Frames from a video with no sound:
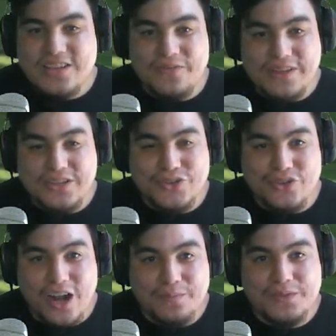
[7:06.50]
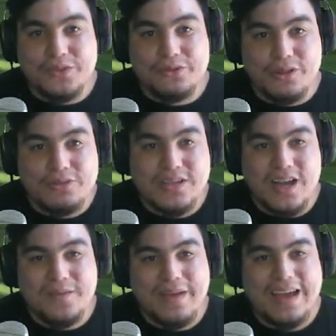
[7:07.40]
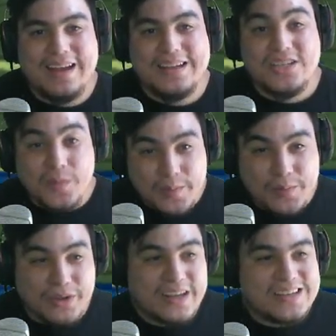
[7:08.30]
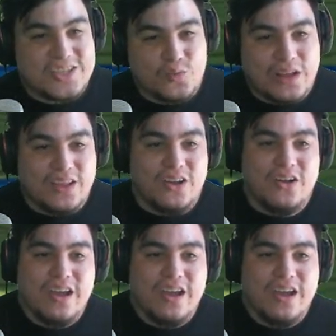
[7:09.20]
defenses dropped through close combat, and he's going to be able to bring in his Swellow